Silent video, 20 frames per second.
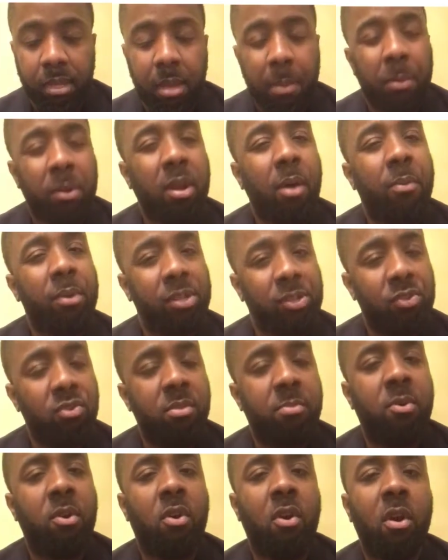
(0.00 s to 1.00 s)
But are we
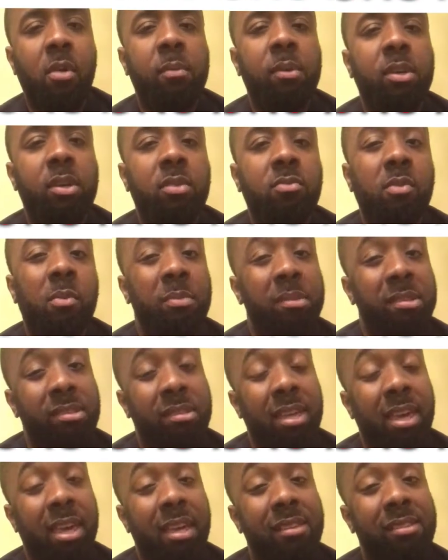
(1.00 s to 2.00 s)
doing more harm than good when we
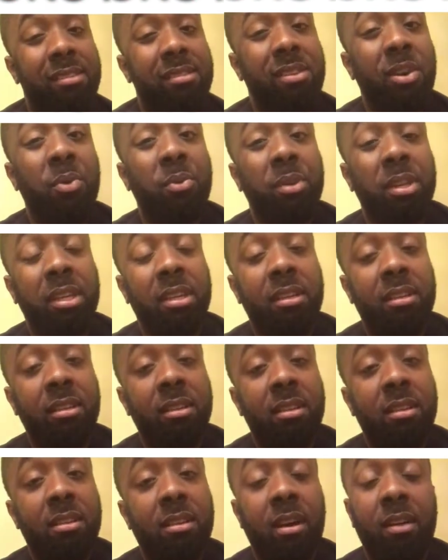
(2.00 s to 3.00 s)
stand solely
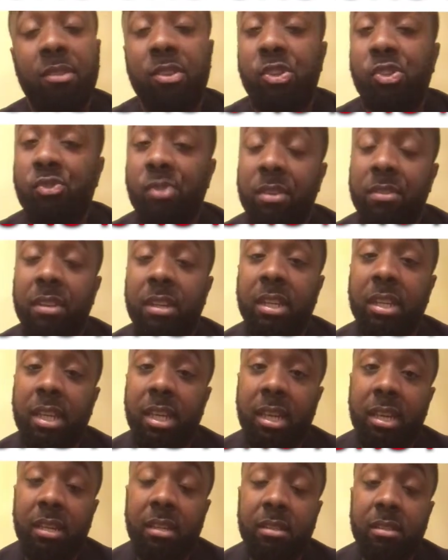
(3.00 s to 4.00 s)
on the strength of the
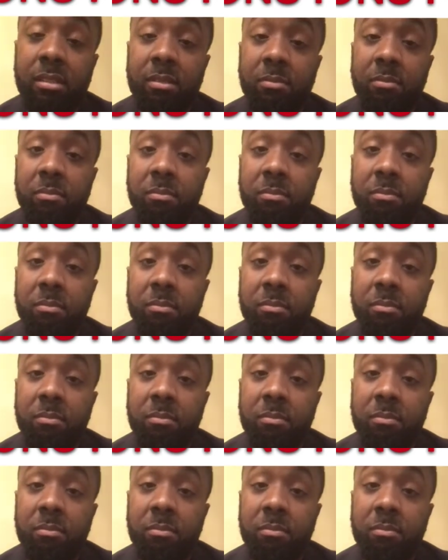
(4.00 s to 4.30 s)
kids?